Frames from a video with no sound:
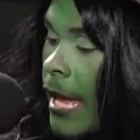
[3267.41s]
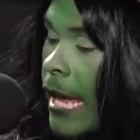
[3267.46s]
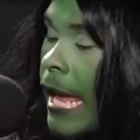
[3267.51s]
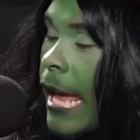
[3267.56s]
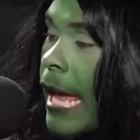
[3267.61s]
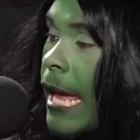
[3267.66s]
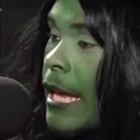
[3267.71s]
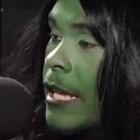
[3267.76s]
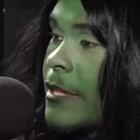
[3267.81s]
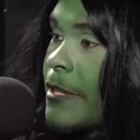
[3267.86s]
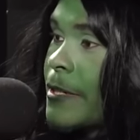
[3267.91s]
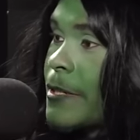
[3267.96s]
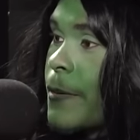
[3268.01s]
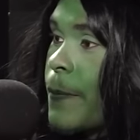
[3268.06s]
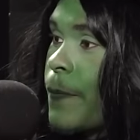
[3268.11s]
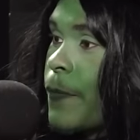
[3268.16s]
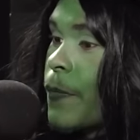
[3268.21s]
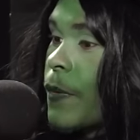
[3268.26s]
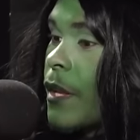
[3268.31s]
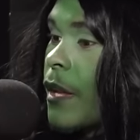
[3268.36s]
and
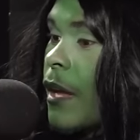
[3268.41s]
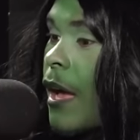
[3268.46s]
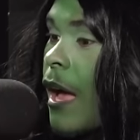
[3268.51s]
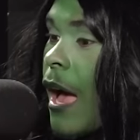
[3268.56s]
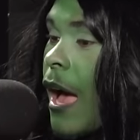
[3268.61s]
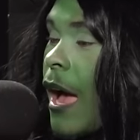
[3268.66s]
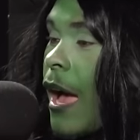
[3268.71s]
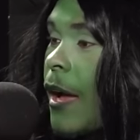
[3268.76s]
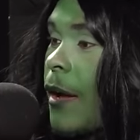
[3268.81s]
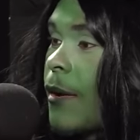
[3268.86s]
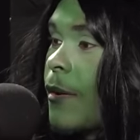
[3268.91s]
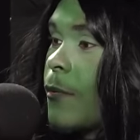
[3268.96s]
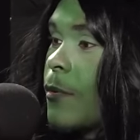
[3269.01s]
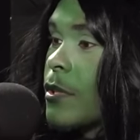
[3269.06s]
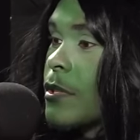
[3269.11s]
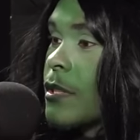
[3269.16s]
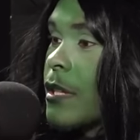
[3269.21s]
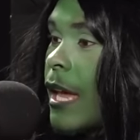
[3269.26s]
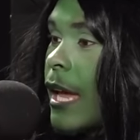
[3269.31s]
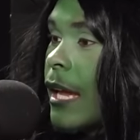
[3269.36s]
I
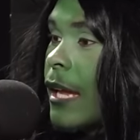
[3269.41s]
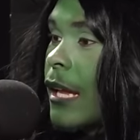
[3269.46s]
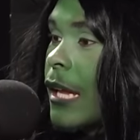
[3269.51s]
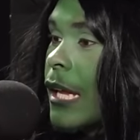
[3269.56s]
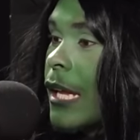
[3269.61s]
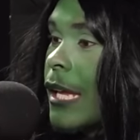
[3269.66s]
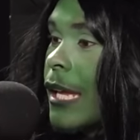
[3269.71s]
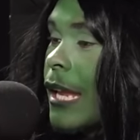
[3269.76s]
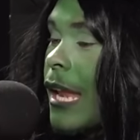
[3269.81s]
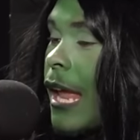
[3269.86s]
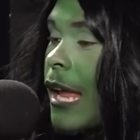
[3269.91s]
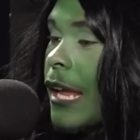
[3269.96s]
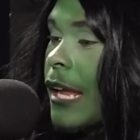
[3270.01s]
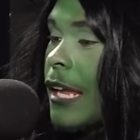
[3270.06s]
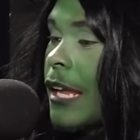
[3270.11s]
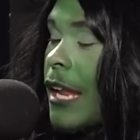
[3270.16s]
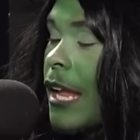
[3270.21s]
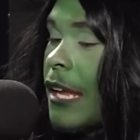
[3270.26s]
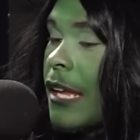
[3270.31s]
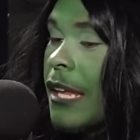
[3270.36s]
was like, "Can I
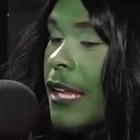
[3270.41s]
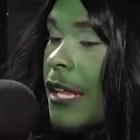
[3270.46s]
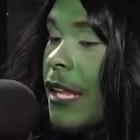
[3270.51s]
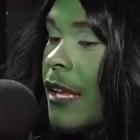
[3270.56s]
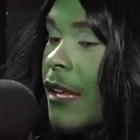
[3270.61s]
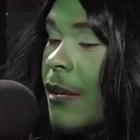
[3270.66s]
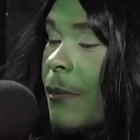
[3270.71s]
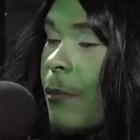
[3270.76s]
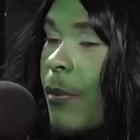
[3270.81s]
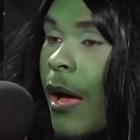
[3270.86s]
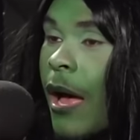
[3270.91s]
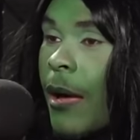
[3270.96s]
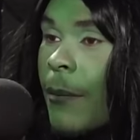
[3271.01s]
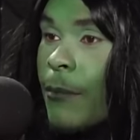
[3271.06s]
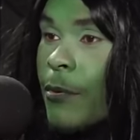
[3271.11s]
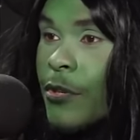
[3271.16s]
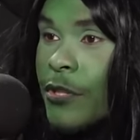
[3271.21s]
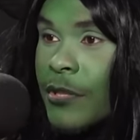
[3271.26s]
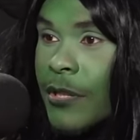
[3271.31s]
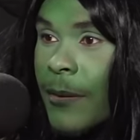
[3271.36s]
can I get like a pop
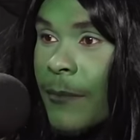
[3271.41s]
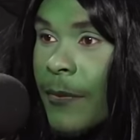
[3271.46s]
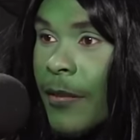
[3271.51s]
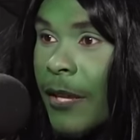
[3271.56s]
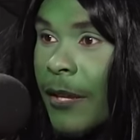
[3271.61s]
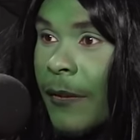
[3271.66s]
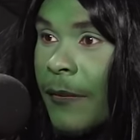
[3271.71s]
or something?"